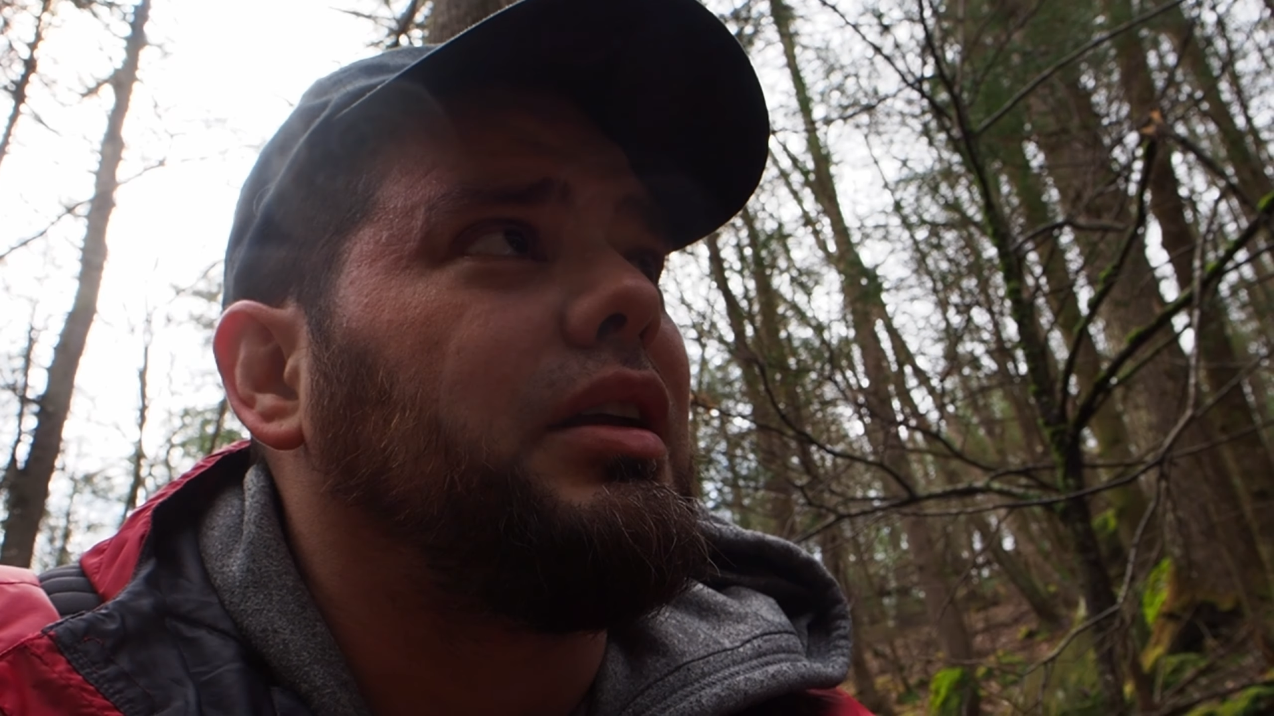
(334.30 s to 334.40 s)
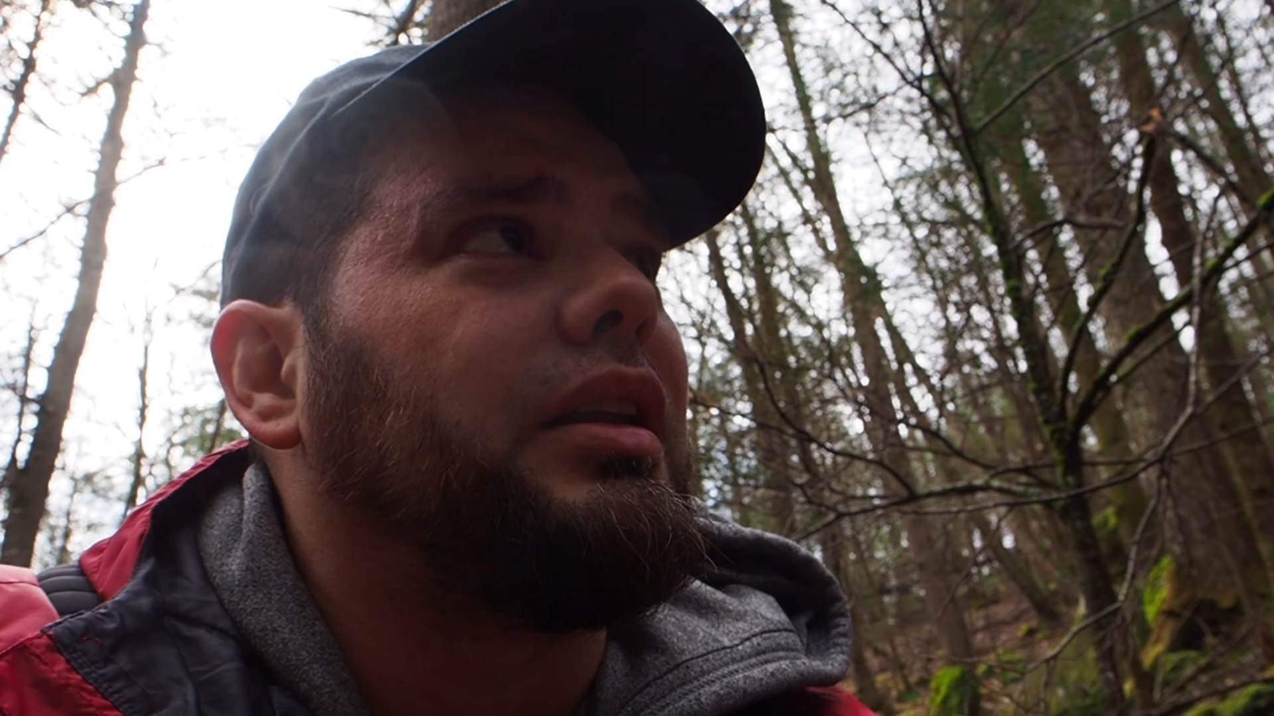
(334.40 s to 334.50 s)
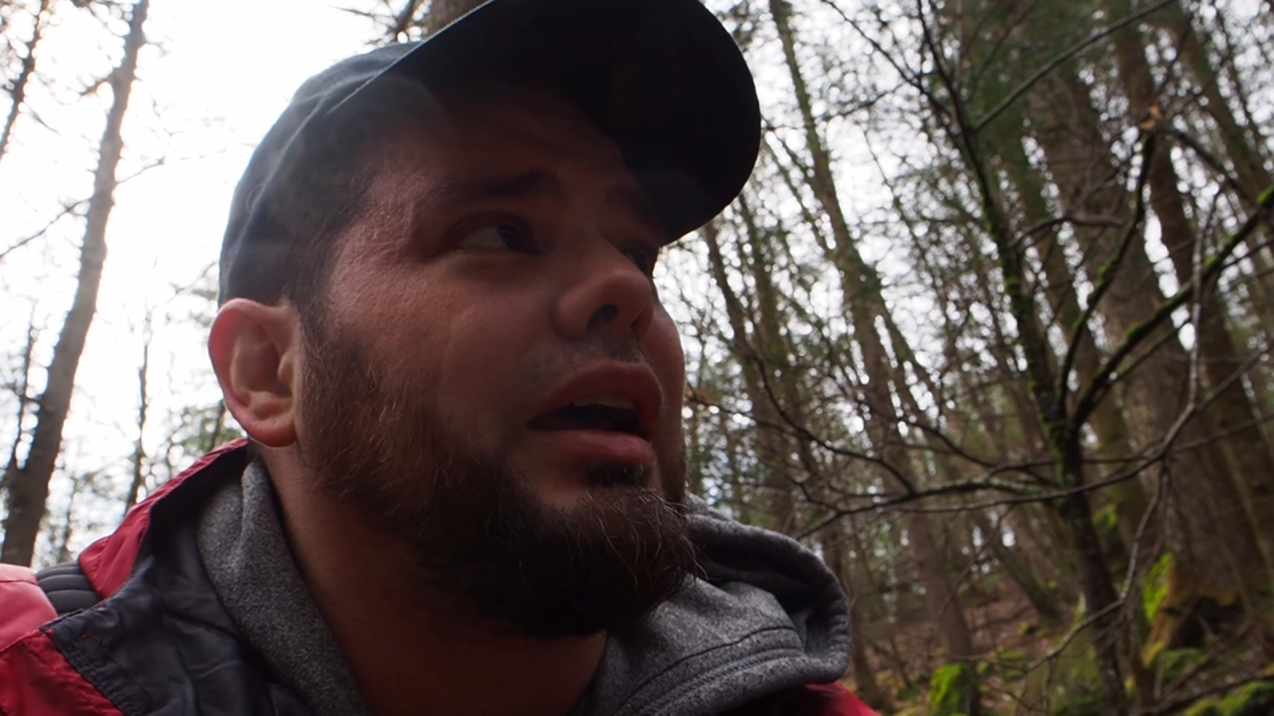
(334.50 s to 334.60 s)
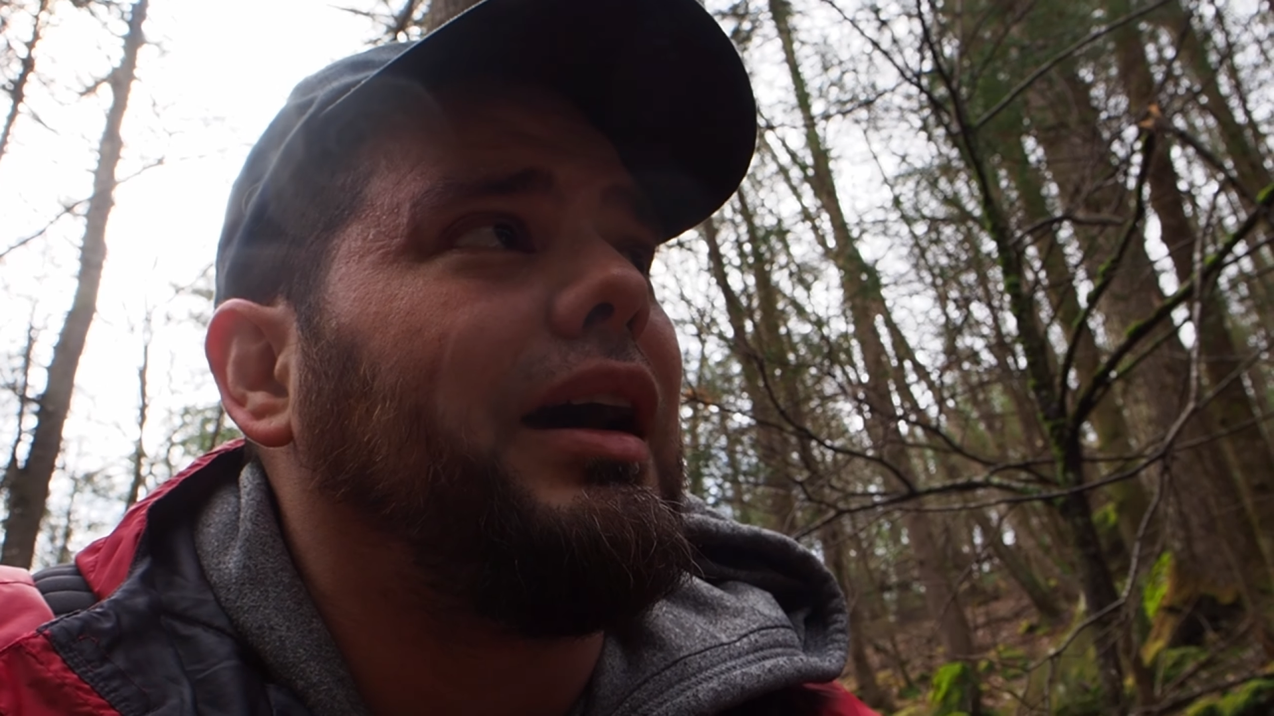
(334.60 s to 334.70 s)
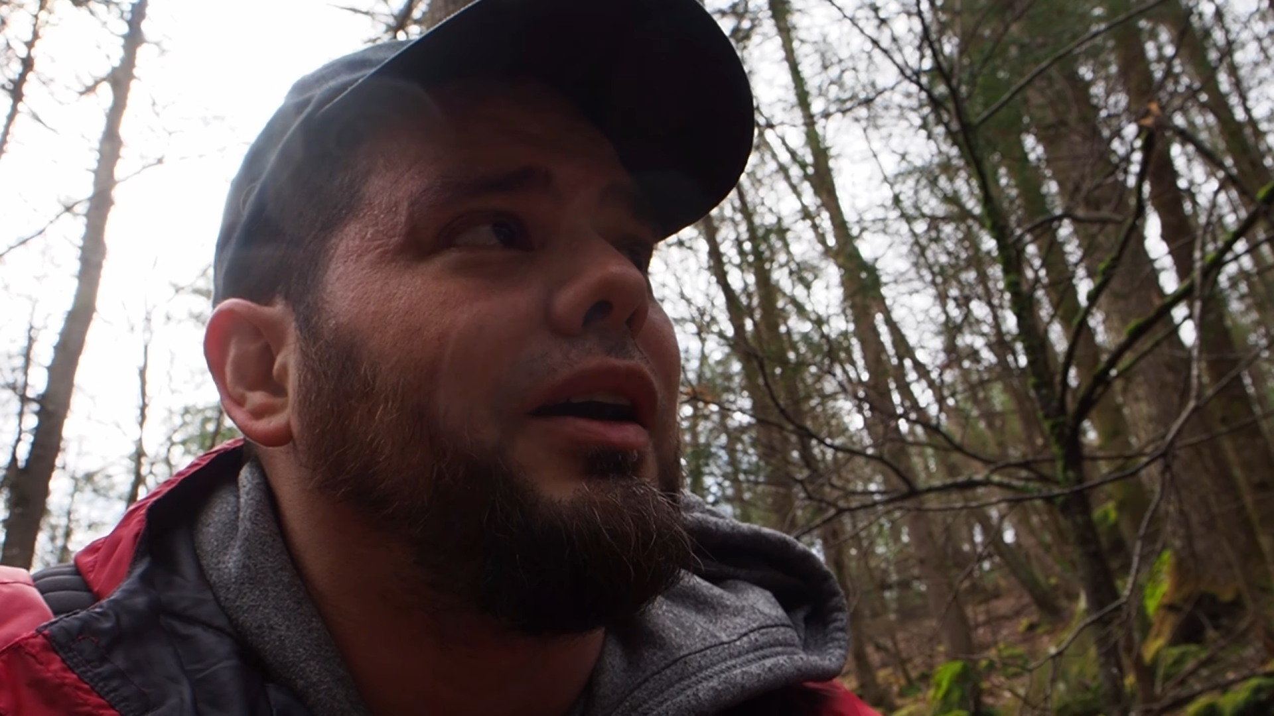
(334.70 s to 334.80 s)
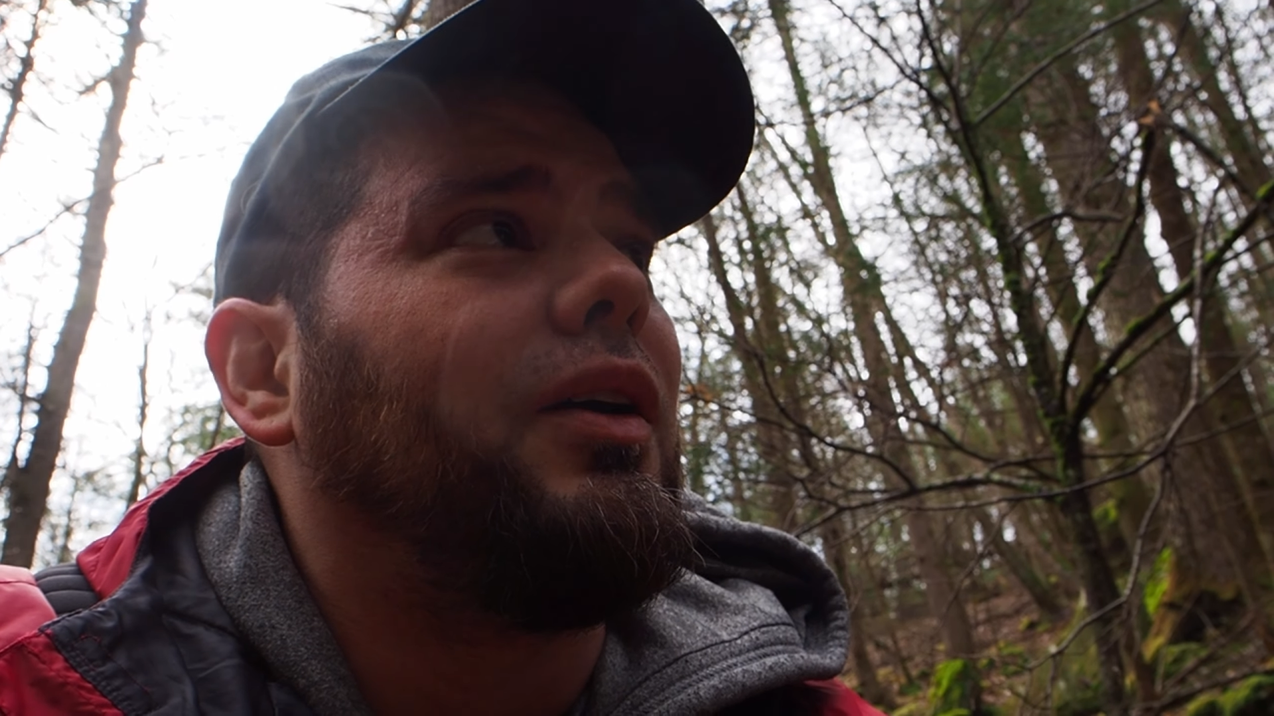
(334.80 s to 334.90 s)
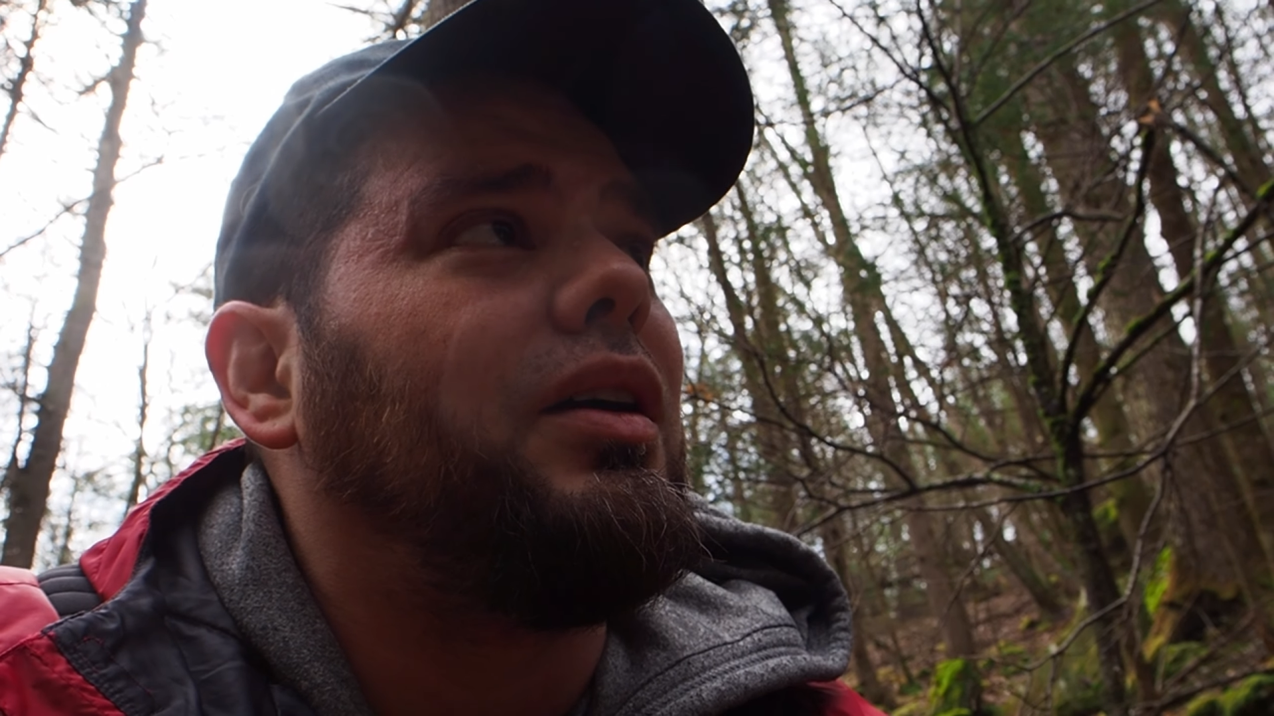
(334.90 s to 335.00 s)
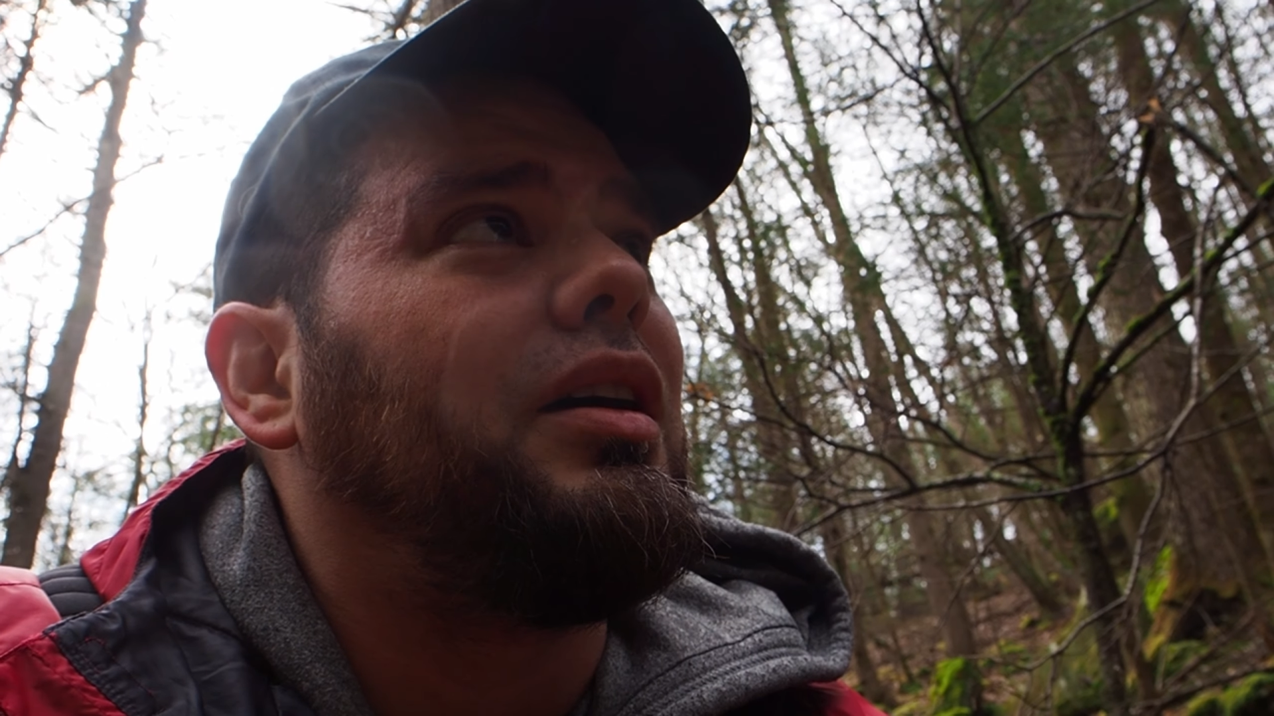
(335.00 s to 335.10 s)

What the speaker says: Now,